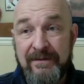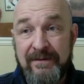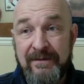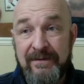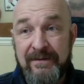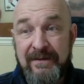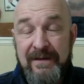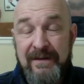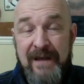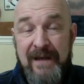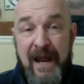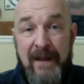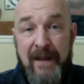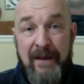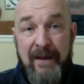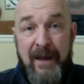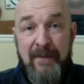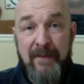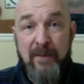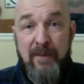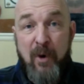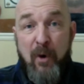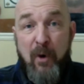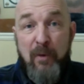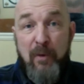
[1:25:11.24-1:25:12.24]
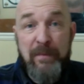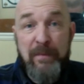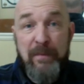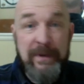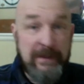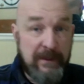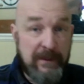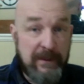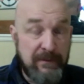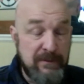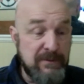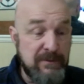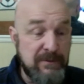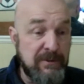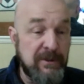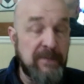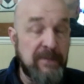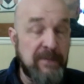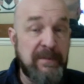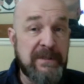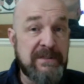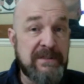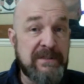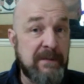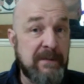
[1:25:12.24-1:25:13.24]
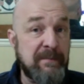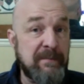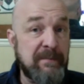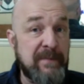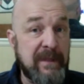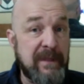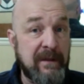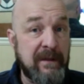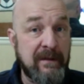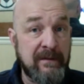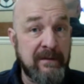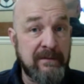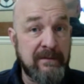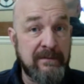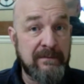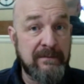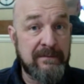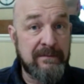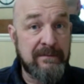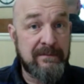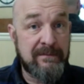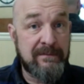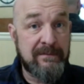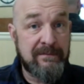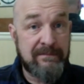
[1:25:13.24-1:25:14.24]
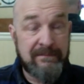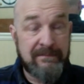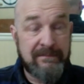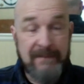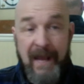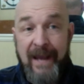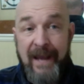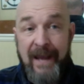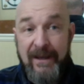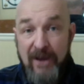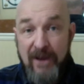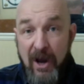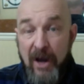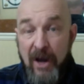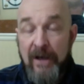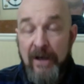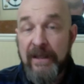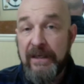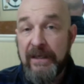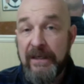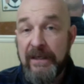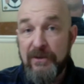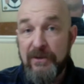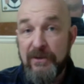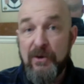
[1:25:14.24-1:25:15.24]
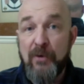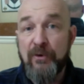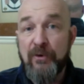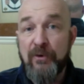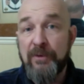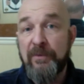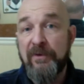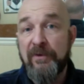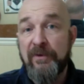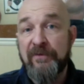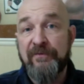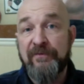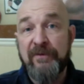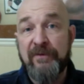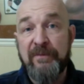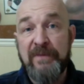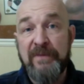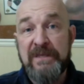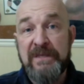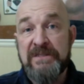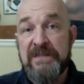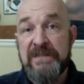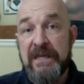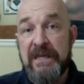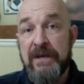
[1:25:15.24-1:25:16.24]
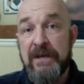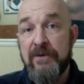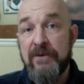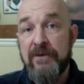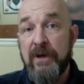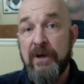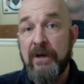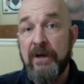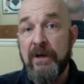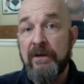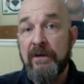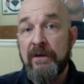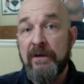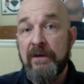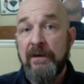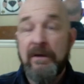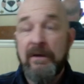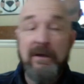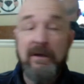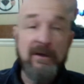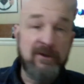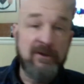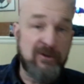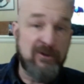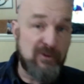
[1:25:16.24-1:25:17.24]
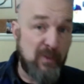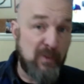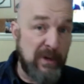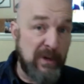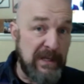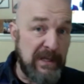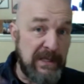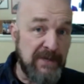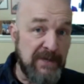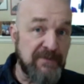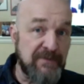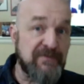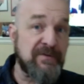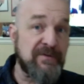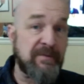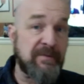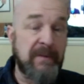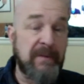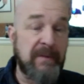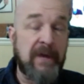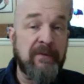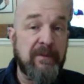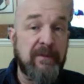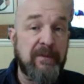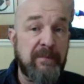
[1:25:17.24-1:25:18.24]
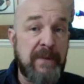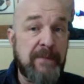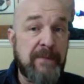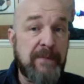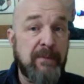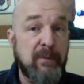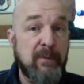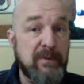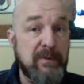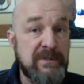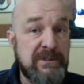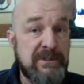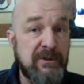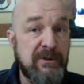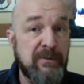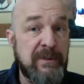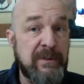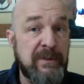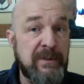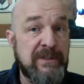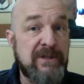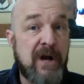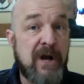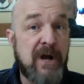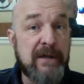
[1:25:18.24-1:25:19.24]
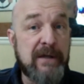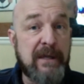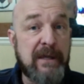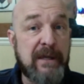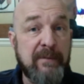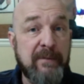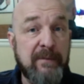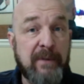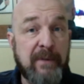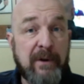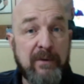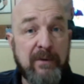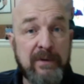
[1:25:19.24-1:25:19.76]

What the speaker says: I'm hoping that there's going to be something iconic and notable from this era 20 years from now that people will still be talking about.